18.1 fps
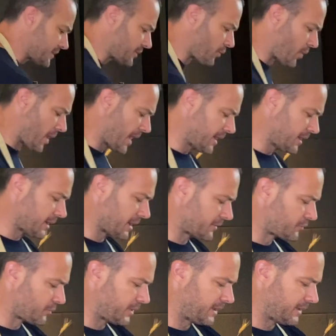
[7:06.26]
a wine
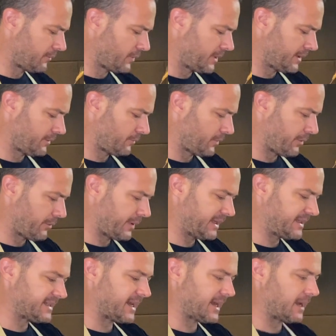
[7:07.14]
that we
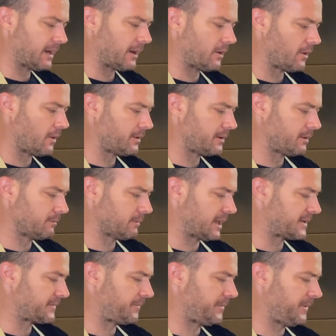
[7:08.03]
retail
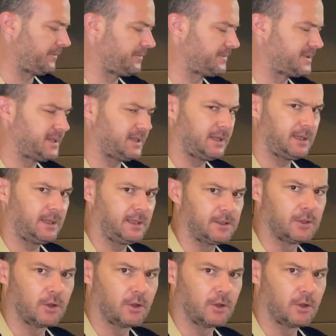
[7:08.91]
at $50,